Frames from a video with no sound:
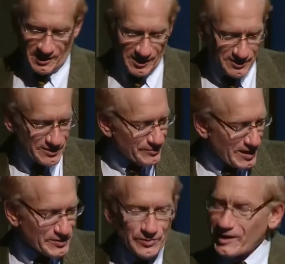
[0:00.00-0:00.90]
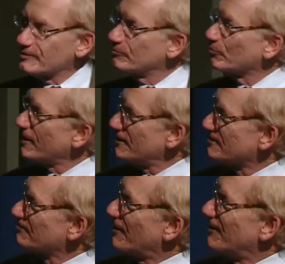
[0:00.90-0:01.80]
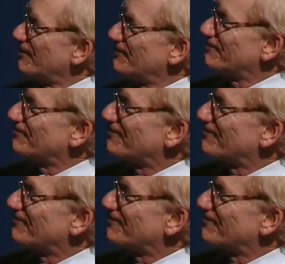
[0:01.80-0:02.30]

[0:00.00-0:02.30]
uh, sometimes when I write a,